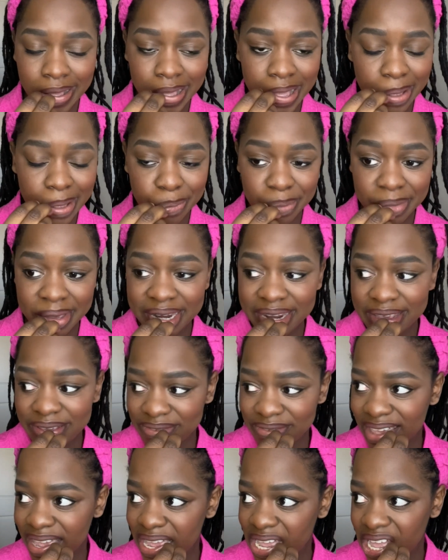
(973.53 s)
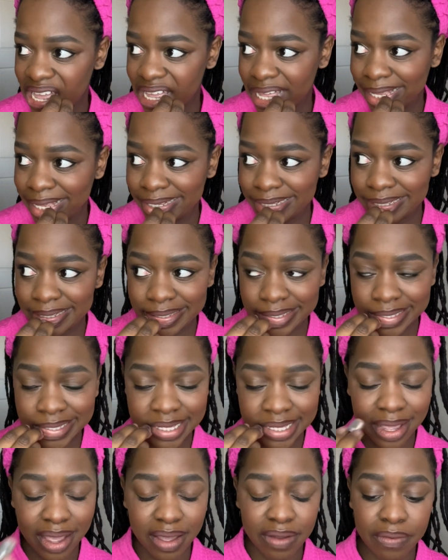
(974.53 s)
mini vacays and
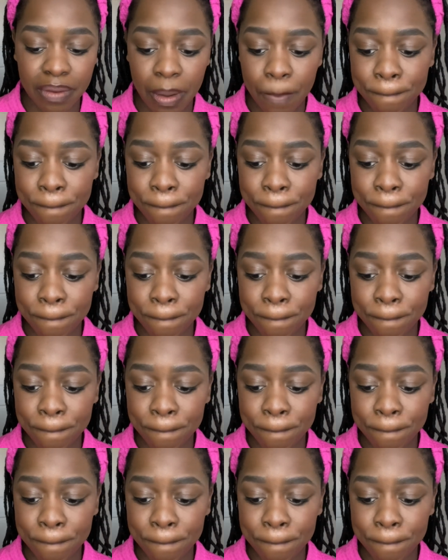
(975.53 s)
stuff,